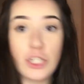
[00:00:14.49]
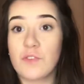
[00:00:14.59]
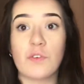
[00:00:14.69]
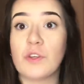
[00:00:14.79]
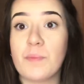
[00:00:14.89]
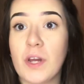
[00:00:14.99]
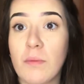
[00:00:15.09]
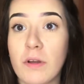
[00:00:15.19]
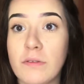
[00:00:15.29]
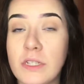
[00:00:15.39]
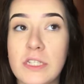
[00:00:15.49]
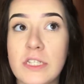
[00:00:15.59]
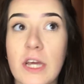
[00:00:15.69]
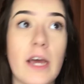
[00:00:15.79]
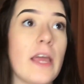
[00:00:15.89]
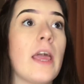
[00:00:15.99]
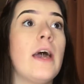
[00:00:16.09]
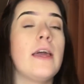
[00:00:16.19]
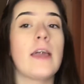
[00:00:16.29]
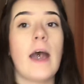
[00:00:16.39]
should have already been uploaded today,
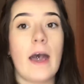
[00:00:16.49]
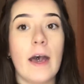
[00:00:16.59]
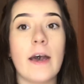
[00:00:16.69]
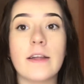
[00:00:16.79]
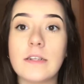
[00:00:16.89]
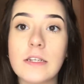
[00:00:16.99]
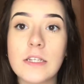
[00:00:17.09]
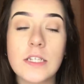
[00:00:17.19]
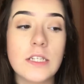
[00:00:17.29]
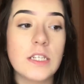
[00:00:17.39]
and